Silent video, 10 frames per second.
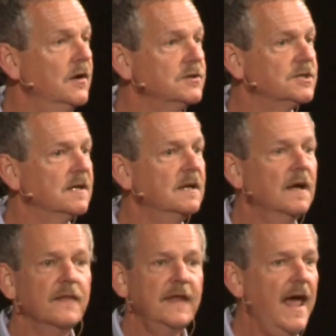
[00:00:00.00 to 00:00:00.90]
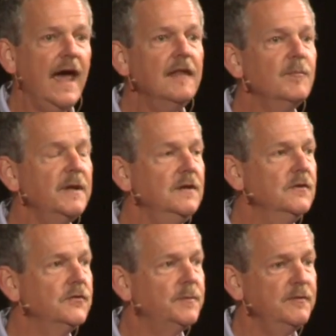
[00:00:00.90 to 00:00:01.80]
a notion that hadn't been
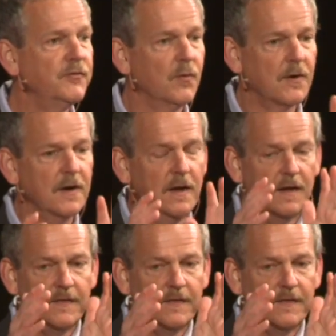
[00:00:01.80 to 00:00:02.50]
used before